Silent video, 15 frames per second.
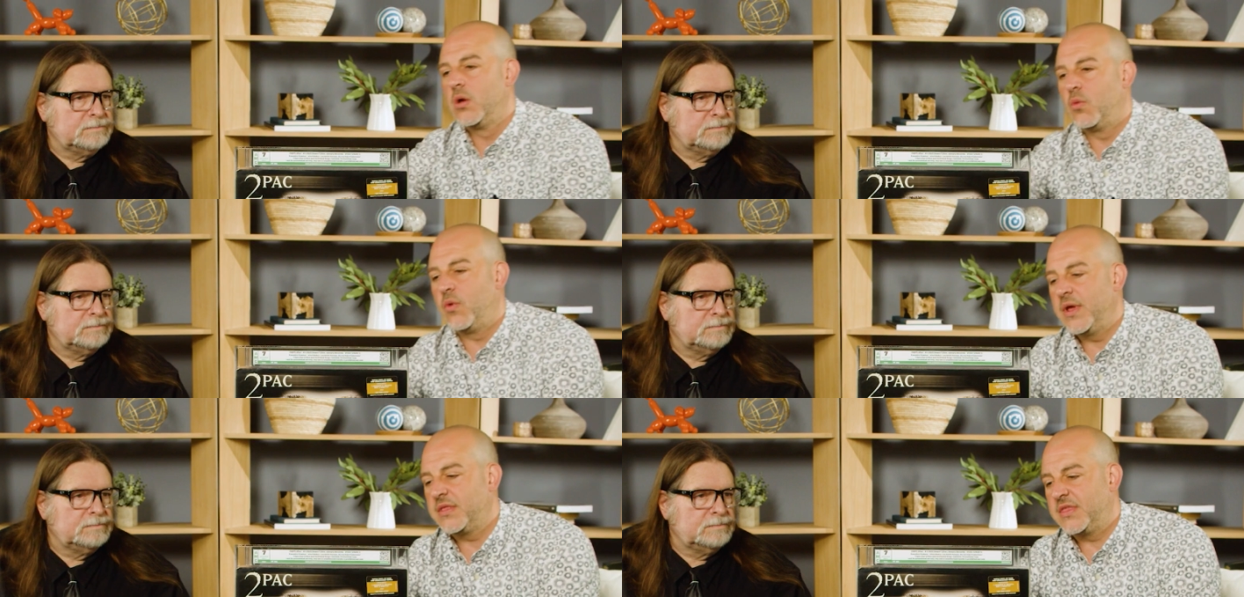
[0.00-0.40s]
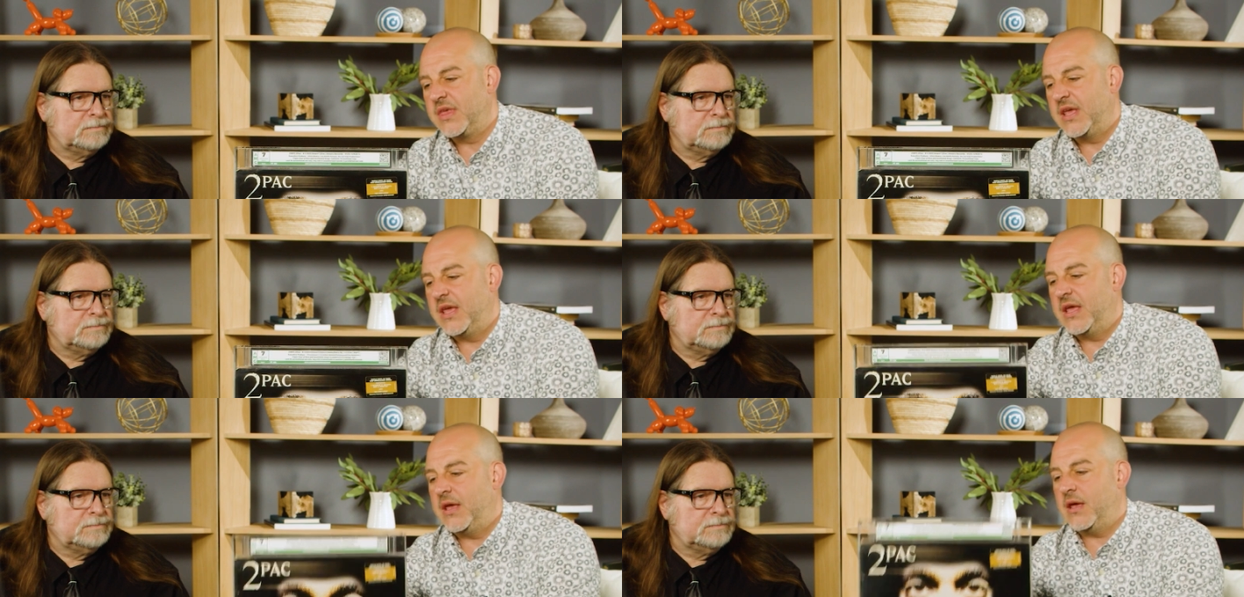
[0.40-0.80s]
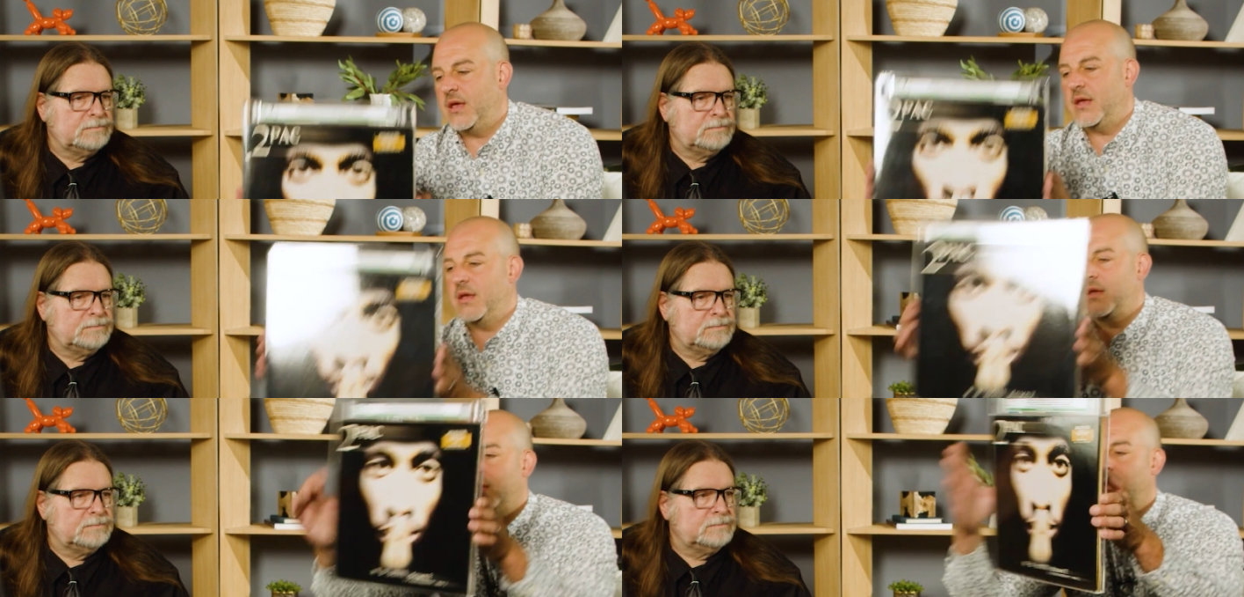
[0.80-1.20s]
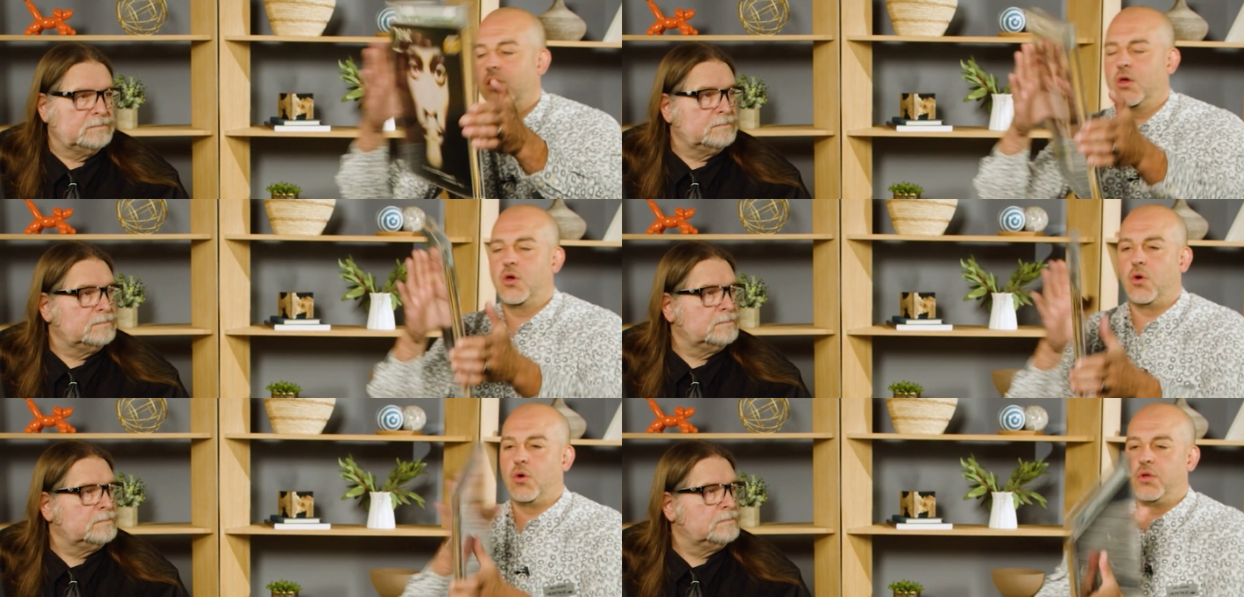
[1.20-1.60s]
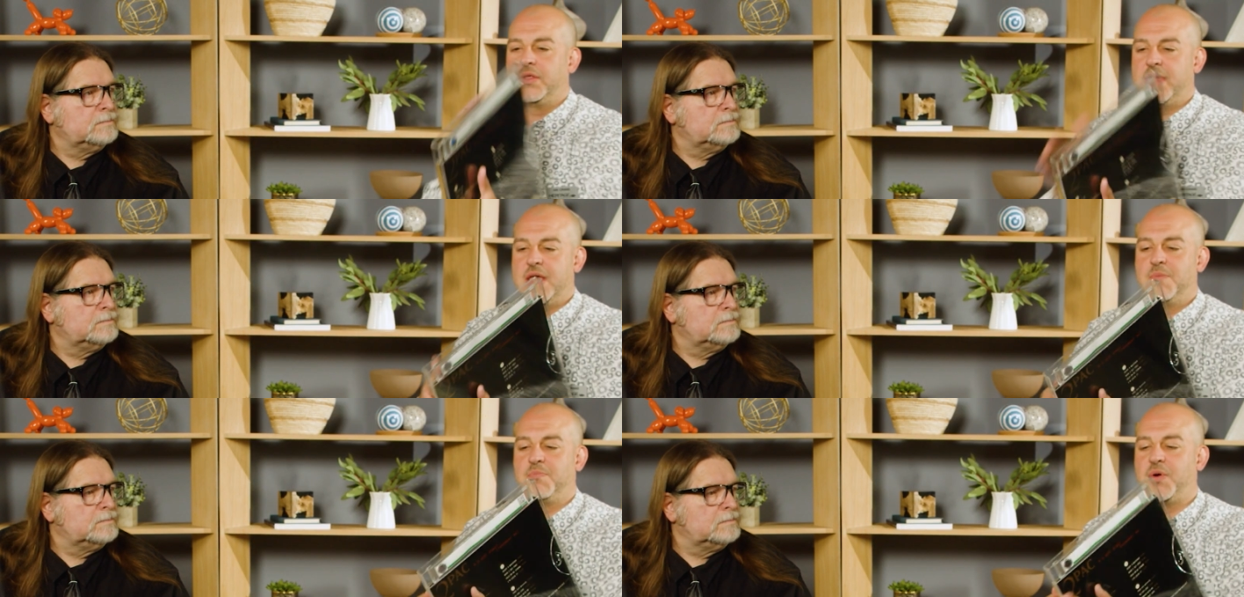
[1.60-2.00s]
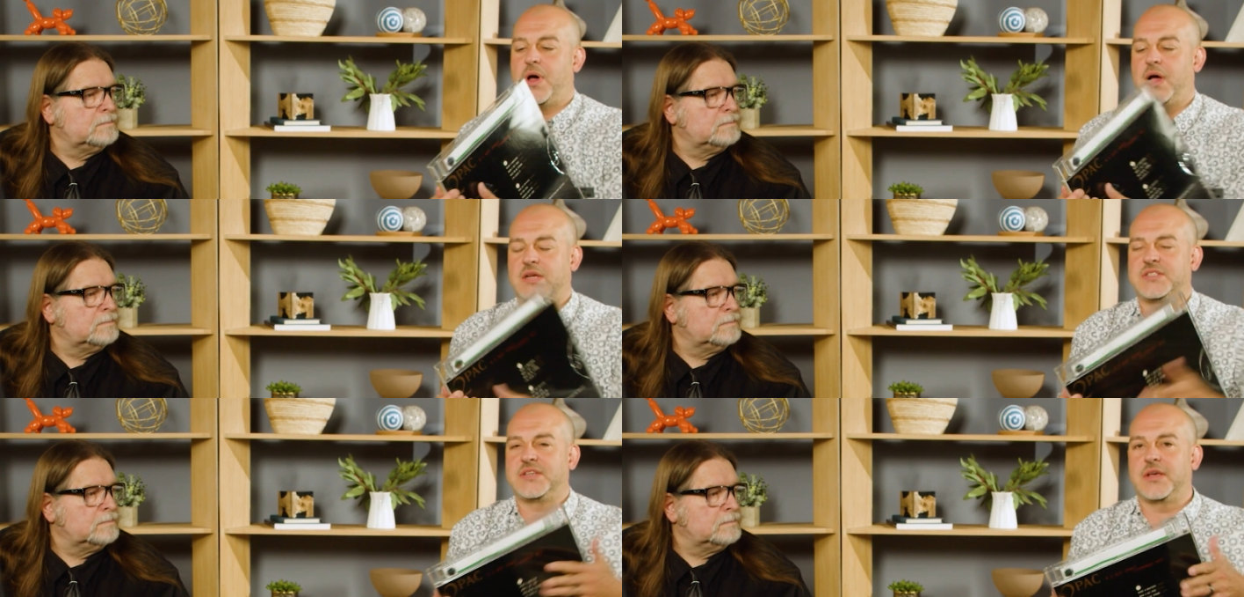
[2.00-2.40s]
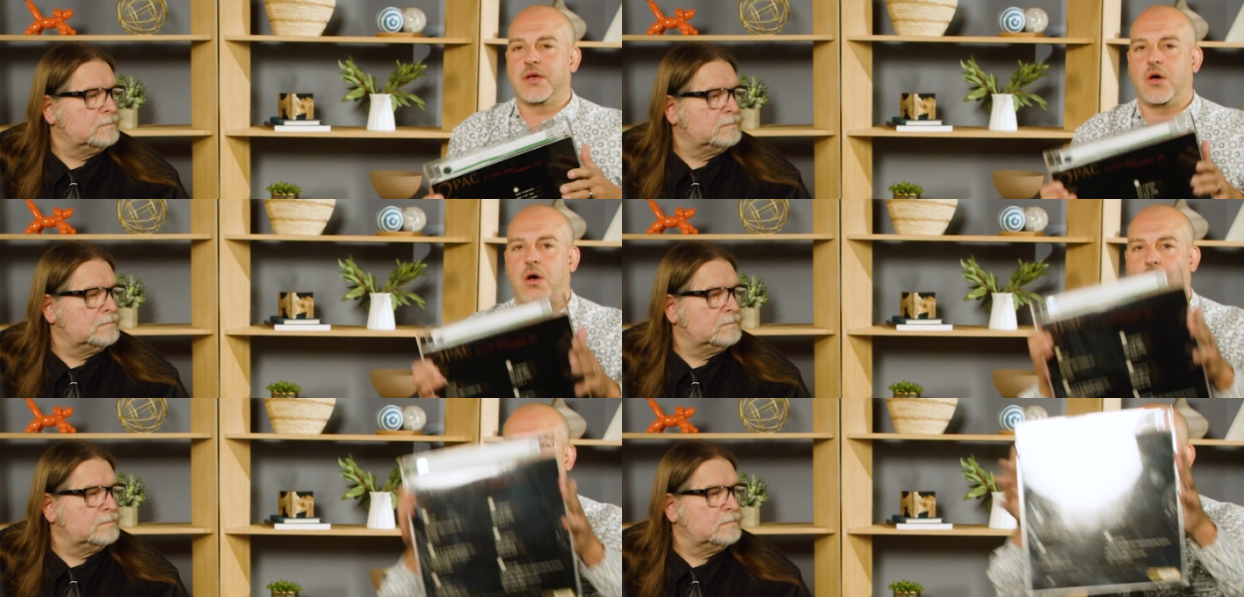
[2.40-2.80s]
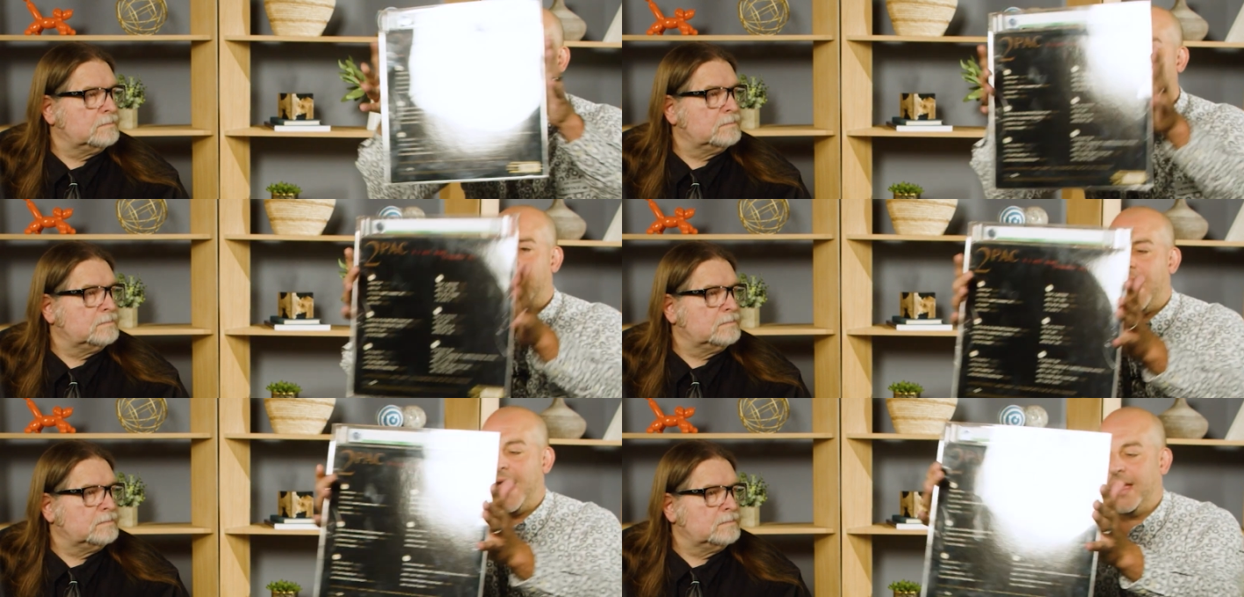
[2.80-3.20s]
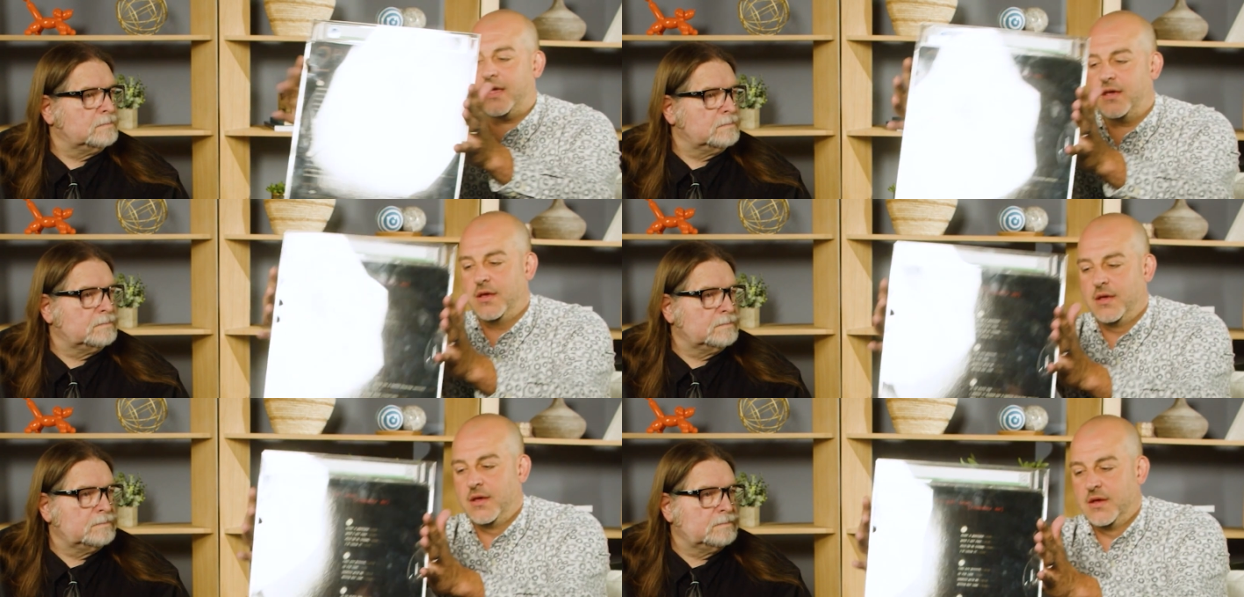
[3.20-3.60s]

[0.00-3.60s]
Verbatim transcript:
Speaker 1: with the gold embossing on the back.